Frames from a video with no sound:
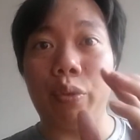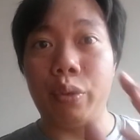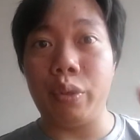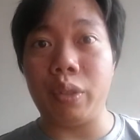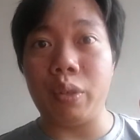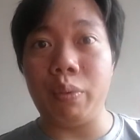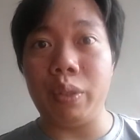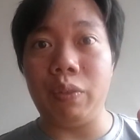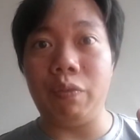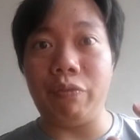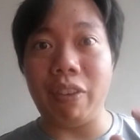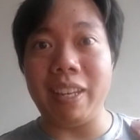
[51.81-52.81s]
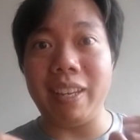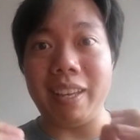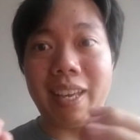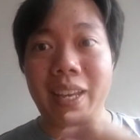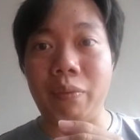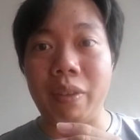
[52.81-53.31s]
Kuroto would fit
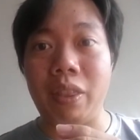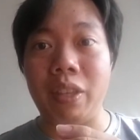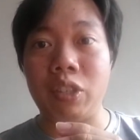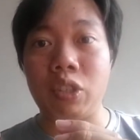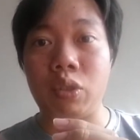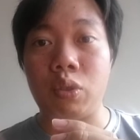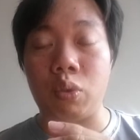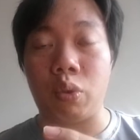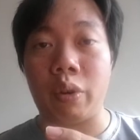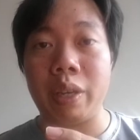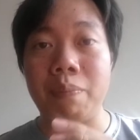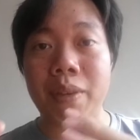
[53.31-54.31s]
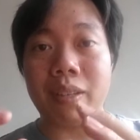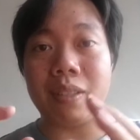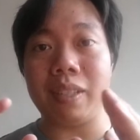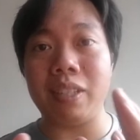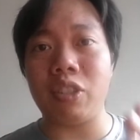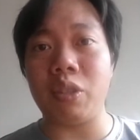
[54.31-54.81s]
in with this story
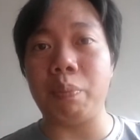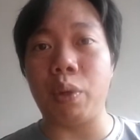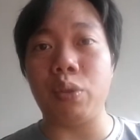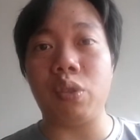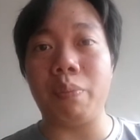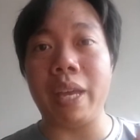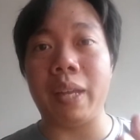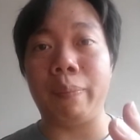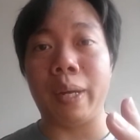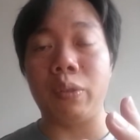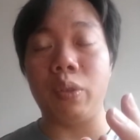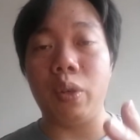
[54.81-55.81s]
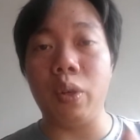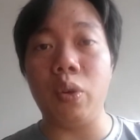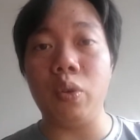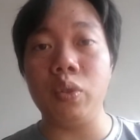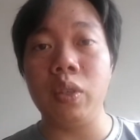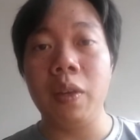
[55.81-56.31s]
because it's supposed to be about
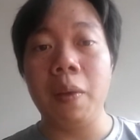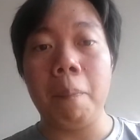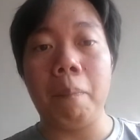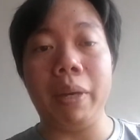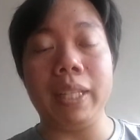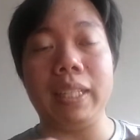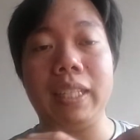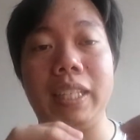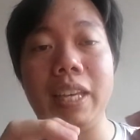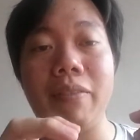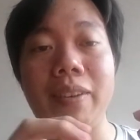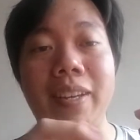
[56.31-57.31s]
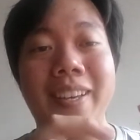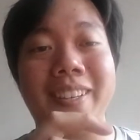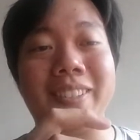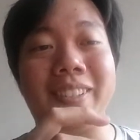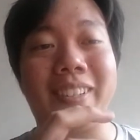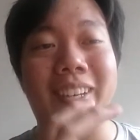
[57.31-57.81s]
O's. But given
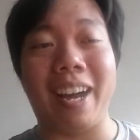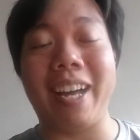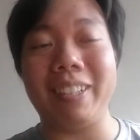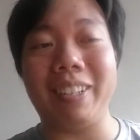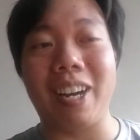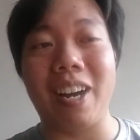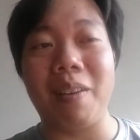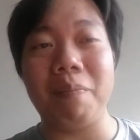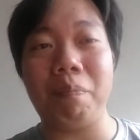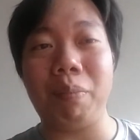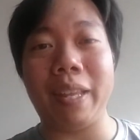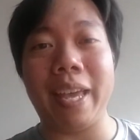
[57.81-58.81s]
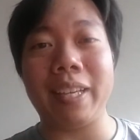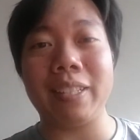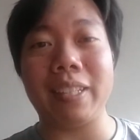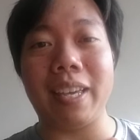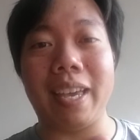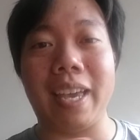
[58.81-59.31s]
his god
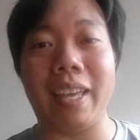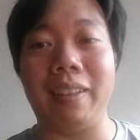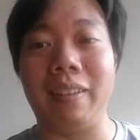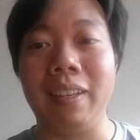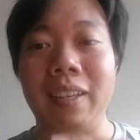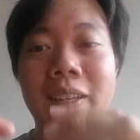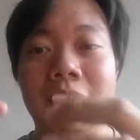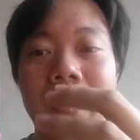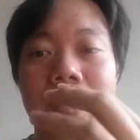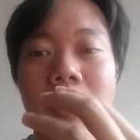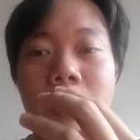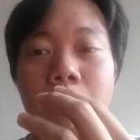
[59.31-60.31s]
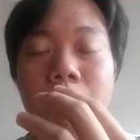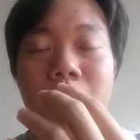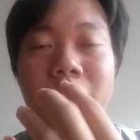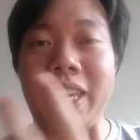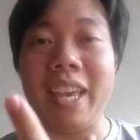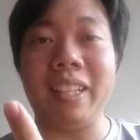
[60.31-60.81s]
complex and the
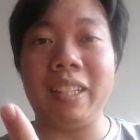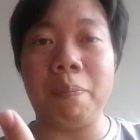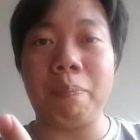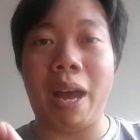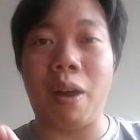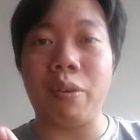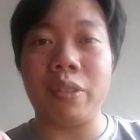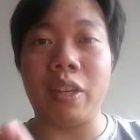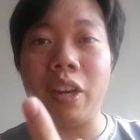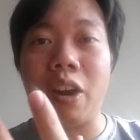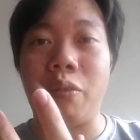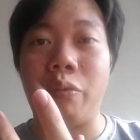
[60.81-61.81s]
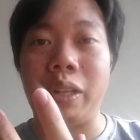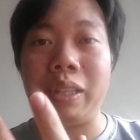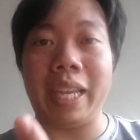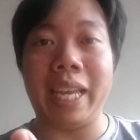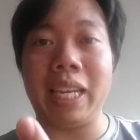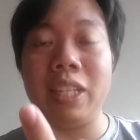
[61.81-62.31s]
kingly powers that are
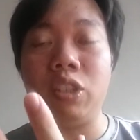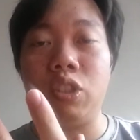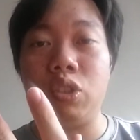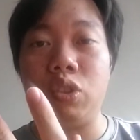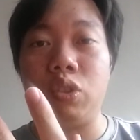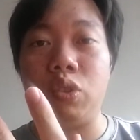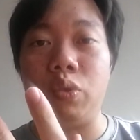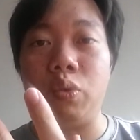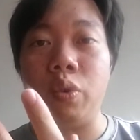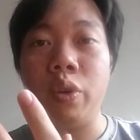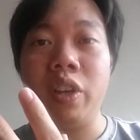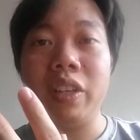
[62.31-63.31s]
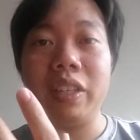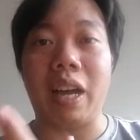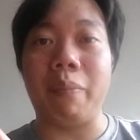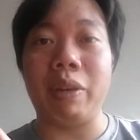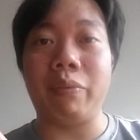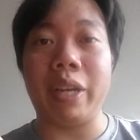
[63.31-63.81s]
related to
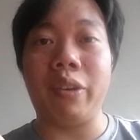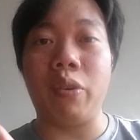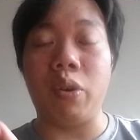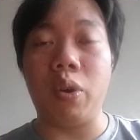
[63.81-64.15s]
Kamen Rider